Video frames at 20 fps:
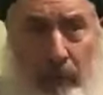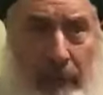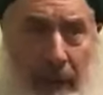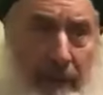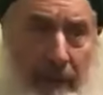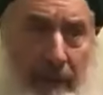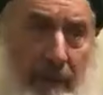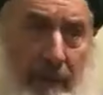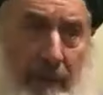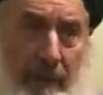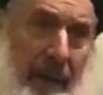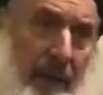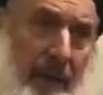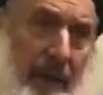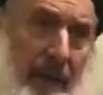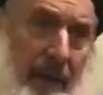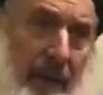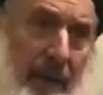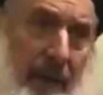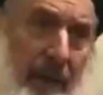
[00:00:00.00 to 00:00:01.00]
be on the right
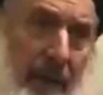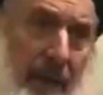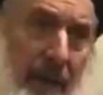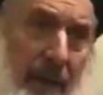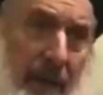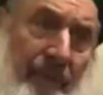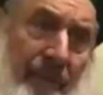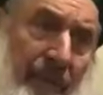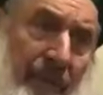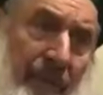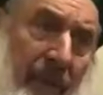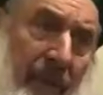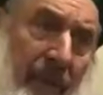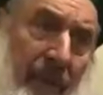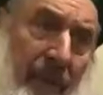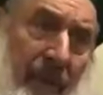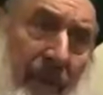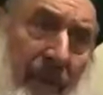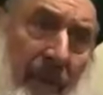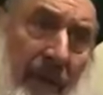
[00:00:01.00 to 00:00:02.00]
way,
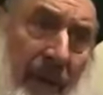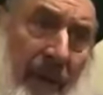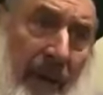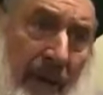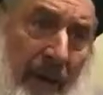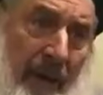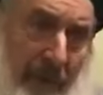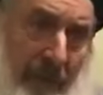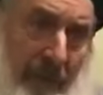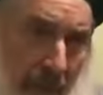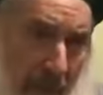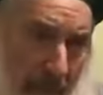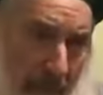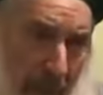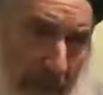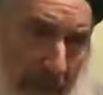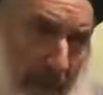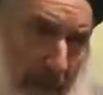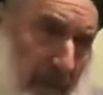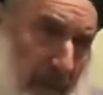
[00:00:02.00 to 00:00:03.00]
and to
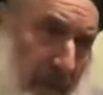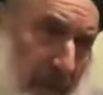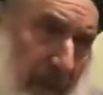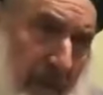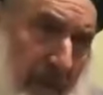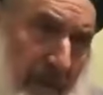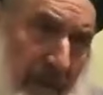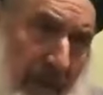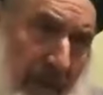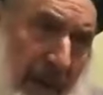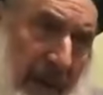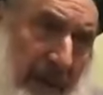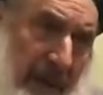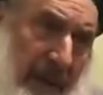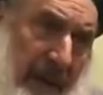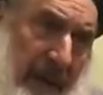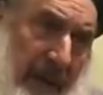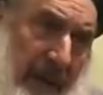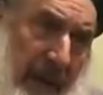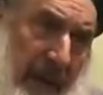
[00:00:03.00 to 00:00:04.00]
remind ourselves again
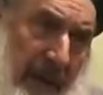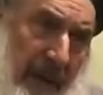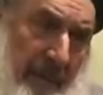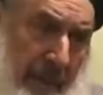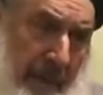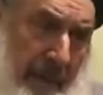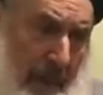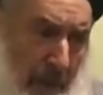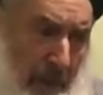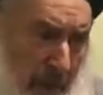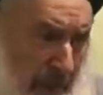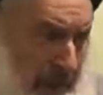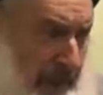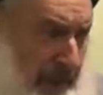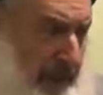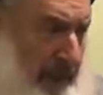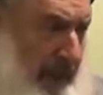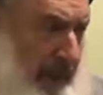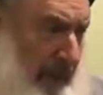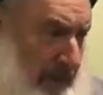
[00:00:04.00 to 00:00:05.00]
and again, because we
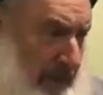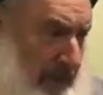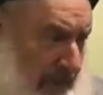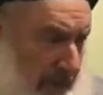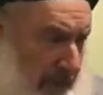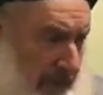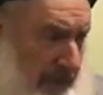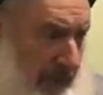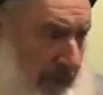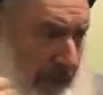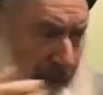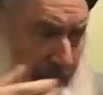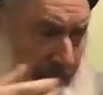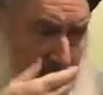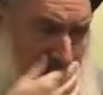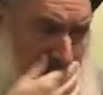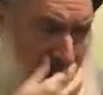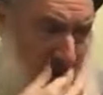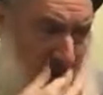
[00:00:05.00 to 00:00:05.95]
need constant reminding.